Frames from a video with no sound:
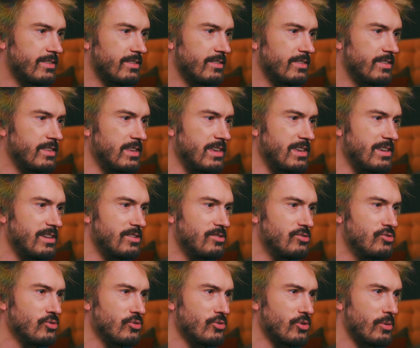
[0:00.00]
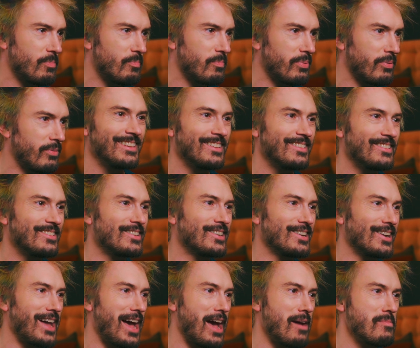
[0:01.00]
the
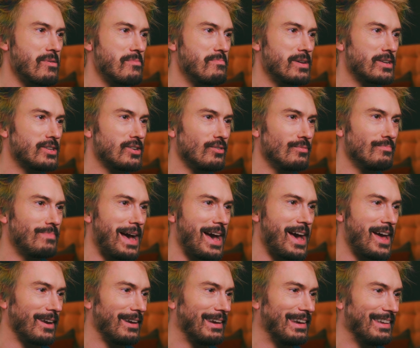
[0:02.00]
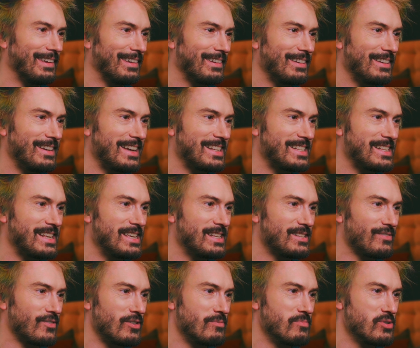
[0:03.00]
glam metal band
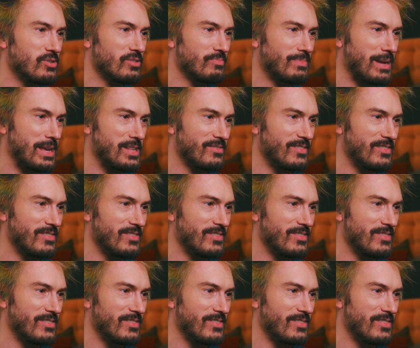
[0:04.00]
is from Upplands